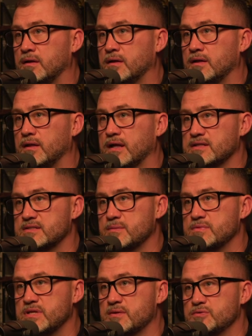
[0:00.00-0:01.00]
like
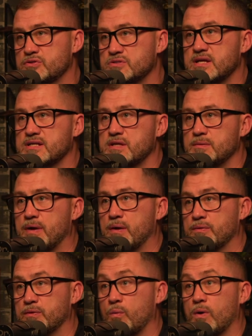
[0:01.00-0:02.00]
sometimes you'll say something about
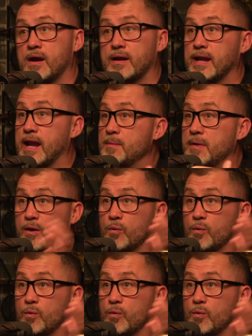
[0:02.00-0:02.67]
what they're wearing, and I'm like,